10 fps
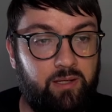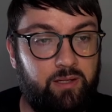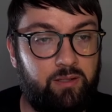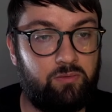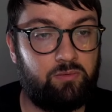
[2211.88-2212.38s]

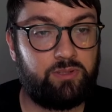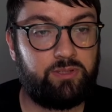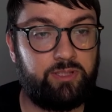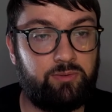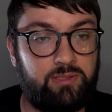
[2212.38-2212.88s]
It'll
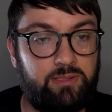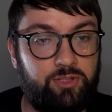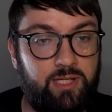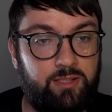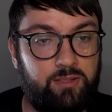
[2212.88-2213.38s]
continuously
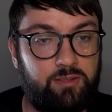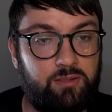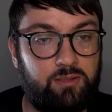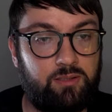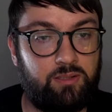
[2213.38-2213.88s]
chatter.
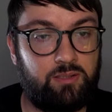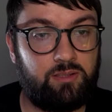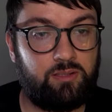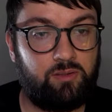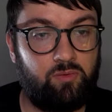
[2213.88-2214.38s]

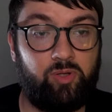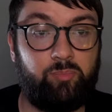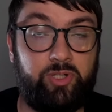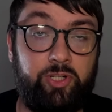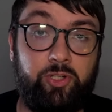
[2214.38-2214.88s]
Looking
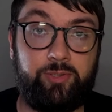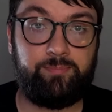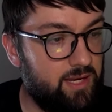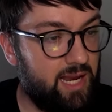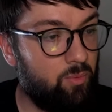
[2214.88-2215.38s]
pretty good.
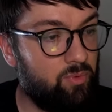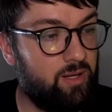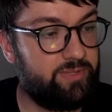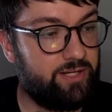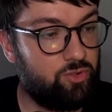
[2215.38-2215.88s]
Now we
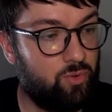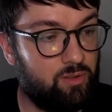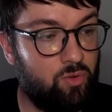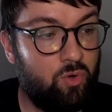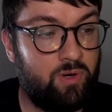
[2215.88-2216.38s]
come down to our
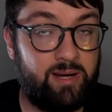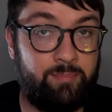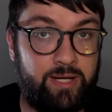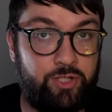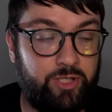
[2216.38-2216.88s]
core
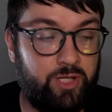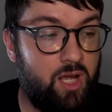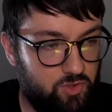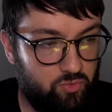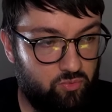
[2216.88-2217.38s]
animation.
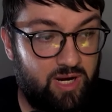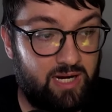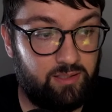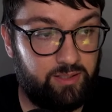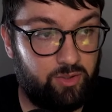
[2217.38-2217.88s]
So right
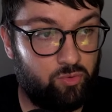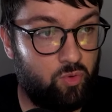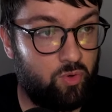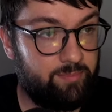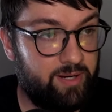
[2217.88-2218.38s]
click your
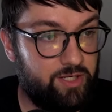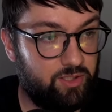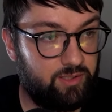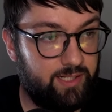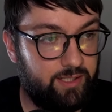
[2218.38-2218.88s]
core
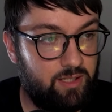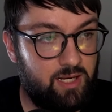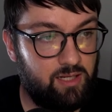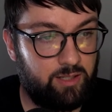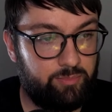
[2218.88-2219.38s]
animation layer,
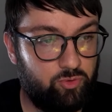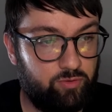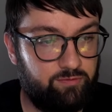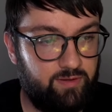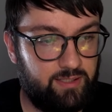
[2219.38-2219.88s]
come to
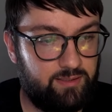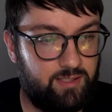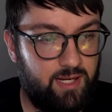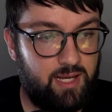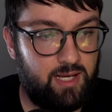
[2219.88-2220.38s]
effect,
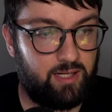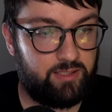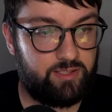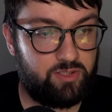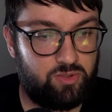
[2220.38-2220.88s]

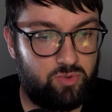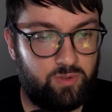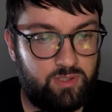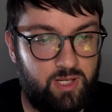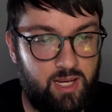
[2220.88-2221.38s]

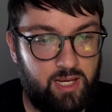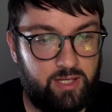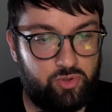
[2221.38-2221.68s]
distort, and